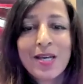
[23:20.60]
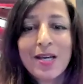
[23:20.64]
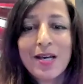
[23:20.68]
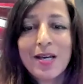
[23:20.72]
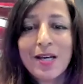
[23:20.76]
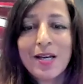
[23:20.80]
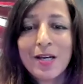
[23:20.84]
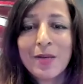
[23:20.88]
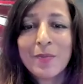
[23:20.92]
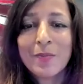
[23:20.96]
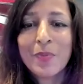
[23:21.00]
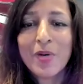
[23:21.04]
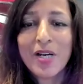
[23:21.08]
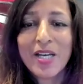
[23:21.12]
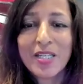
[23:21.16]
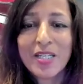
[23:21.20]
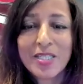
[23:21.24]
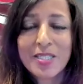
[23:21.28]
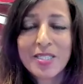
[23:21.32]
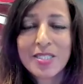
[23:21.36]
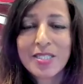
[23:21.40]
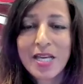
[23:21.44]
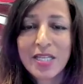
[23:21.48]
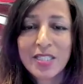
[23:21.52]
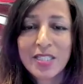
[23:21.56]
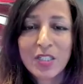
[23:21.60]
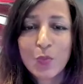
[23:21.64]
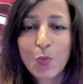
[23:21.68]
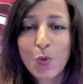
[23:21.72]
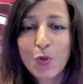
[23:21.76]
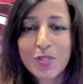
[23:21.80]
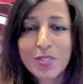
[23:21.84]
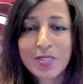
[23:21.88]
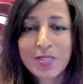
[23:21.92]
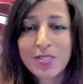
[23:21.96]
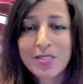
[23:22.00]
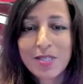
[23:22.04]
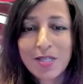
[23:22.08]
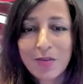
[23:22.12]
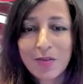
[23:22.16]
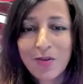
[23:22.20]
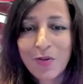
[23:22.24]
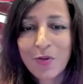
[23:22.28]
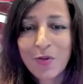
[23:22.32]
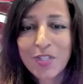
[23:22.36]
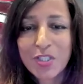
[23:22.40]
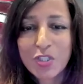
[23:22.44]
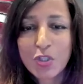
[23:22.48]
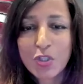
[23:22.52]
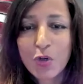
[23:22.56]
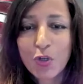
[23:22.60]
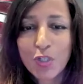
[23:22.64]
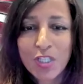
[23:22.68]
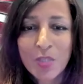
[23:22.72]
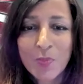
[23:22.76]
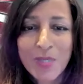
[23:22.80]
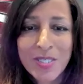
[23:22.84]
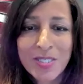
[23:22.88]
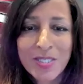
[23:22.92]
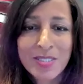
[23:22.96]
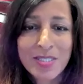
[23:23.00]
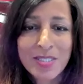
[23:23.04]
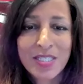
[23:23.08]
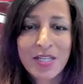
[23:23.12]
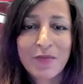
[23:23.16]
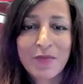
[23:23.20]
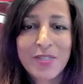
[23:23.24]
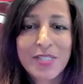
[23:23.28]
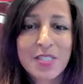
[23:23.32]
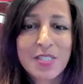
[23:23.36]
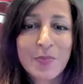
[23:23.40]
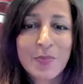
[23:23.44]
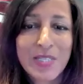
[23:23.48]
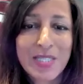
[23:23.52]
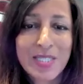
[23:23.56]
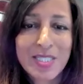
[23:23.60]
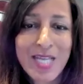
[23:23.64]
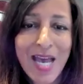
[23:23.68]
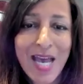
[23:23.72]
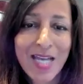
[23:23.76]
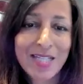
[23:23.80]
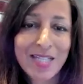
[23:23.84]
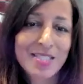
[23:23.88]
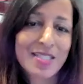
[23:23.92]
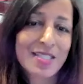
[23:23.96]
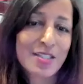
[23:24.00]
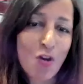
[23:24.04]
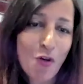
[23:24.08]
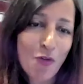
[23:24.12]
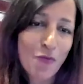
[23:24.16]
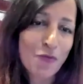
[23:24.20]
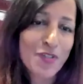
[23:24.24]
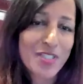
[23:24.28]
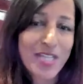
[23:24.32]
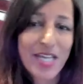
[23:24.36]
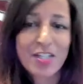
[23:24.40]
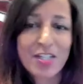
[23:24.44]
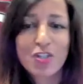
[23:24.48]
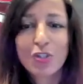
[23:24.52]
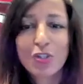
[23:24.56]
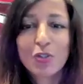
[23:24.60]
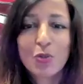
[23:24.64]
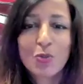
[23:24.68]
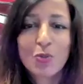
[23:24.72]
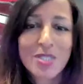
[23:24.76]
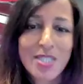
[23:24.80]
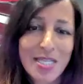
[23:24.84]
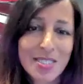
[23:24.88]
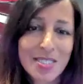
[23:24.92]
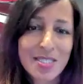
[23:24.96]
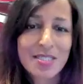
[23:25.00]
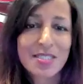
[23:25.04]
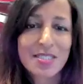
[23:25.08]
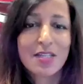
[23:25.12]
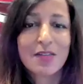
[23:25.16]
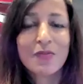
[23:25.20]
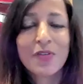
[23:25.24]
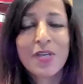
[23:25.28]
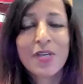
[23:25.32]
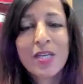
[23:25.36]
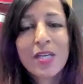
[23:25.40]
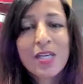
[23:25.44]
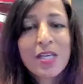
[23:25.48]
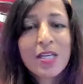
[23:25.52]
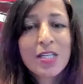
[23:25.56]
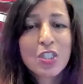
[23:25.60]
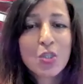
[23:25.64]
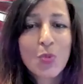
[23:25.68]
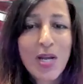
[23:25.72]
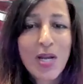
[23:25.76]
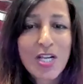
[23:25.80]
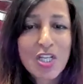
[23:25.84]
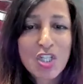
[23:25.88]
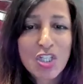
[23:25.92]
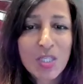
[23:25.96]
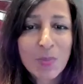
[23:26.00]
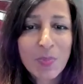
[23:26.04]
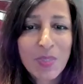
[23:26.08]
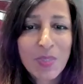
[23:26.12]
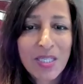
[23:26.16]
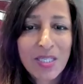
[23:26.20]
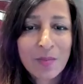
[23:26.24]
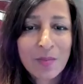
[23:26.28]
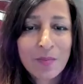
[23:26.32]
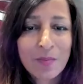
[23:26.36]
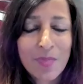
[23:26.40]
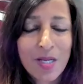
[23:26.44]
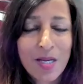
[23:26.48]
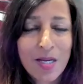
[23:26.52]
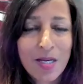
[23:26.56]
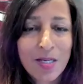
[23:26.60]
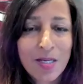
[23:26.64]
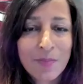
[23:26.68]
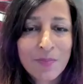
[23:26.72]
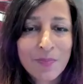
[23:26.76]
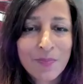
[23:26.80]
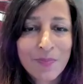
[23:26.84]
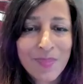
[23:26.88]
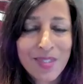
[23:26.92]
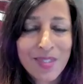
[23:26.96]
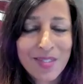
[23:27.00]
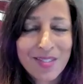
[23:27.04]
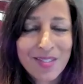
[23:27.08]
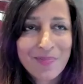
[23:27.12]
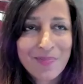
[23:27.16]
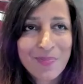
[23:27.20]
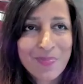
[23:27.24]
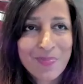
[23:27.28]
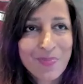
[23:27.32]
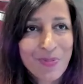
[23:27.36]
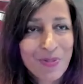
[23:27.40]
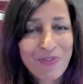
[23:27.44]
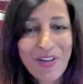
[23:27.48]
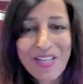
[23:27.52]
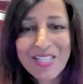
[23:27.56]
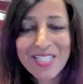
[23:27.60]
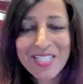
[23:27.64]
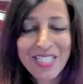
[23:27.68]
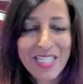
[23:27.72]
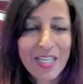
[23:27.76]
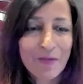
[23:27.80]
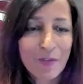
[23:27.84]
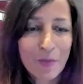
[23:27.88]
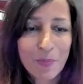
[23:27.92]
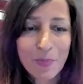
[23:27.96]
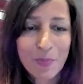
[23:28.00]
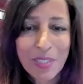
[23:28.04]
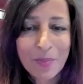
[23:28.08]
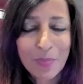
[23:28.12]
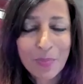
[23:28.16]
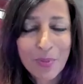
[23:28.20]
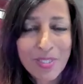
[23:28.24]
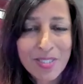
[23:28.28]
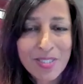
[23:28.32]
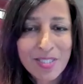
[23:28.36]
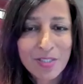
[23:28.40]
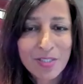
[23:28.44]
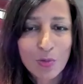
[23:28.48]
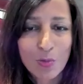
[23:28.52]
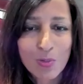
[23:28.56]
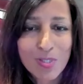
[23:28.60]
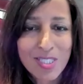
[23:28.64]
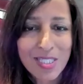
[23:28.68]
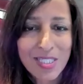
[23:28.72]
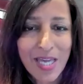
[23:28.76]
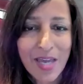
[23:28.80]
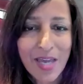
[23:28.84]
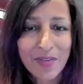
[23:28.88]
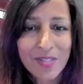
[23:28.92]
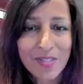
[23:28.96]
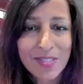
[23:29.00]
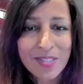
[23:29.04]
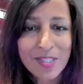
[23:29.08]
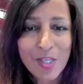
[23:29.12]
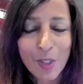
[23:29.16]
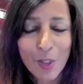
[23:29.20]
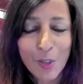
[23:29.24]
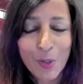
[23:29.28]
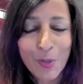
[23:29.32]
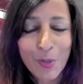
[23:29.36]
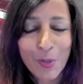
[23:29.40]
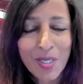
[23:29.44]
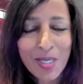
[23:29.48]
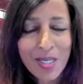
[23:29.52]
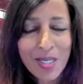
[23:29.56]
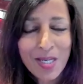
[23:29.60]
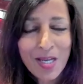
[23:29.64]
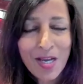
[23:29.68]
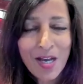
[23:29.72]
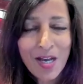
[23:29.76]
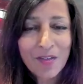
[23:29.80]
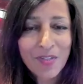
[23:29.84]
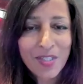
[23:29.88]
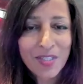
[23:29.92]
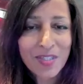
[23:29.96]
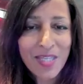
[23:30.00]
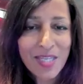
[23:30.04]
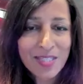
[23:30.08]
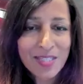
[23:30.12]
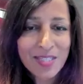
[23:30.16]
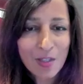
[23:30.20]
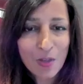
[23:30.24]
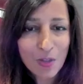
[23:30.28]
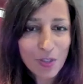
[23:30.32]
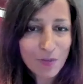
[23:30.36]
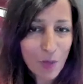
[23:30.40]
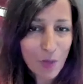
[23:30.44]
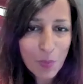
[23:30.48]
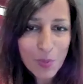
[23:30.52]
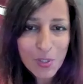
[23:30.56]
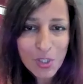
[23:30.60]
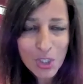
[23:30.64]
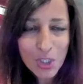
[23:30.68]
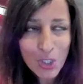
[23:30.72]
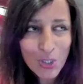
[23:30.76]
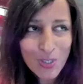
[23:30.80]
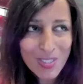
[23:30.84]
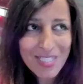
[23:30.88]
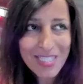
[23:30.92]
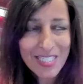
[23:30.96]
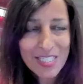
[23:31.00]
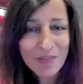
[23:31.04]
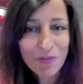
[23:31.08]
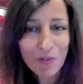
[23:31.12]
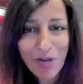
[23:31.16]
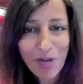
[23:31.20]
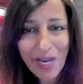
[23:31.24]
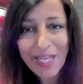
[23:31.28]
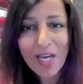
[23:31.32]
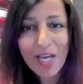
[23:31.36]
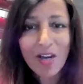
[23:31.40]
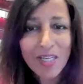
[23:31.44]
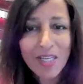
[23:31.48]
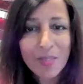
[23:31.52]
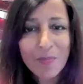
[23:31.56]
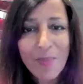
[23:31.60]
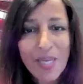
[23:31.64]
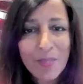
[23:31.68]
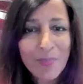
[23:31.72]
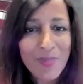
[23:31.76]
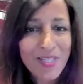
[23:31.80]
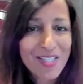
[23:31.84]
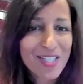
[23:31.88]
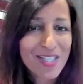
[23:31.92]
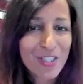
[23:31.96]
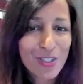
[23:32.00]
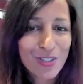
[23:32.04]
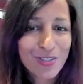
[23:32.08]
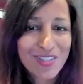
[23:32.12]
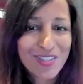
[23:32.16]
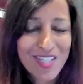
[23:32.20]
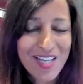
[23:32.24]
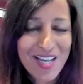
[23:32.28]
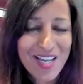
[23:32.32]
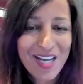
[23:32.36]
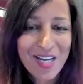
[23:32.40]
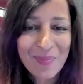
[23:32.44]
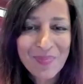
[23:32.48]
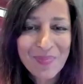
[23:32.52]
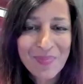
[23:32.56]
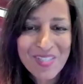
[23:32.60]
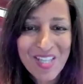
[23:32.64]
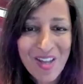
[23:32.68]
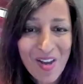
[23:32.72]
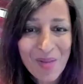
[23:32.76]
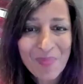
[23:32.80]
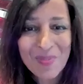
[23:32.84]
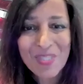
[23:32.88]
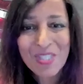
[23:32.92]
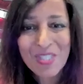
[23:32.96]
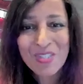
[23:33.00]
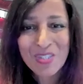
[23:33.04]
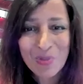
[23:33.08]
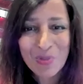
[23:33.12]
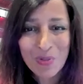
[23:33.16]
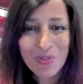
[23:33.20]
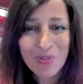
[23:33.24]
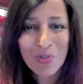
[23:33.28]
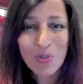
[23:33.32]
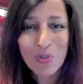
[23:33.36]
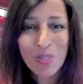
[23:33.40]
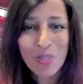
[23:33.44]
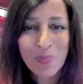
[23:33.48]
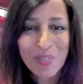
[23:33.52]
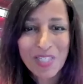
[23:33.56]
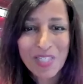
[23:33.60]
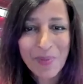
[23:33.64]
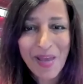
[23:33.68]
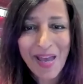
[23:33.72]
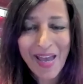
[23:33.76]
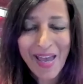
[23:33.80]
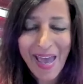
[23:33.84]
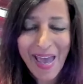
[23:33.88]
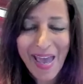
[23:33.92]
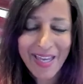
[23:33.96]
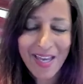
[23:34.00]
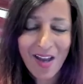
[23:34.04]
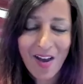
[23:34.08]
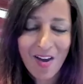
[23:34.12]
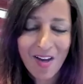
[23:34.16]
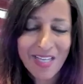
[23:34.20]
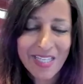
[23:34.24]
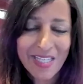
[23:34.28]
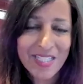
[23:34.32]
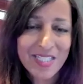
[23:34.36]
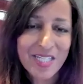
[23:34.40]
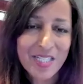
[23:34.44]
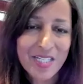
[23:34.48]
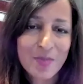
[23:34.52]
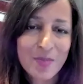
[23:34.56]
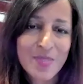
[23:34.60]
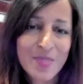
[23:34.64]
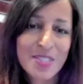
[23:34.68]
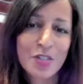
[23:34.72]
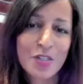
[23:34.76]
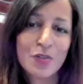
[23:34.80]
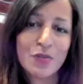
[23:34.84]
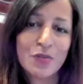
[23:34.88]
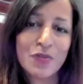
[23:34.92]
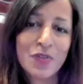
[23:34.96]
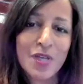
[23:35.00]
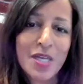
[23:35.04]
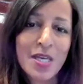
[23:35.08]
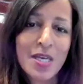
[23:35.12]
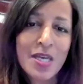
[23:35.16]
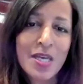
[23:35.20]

by understanding what's on the document and if it's been tagged as confidential or sensitive, to actually being preventing it from being printed altogether. So I think there's a lot of opportunities for AI, and maybe it's a good time to sort of talk a bit about AI in terms of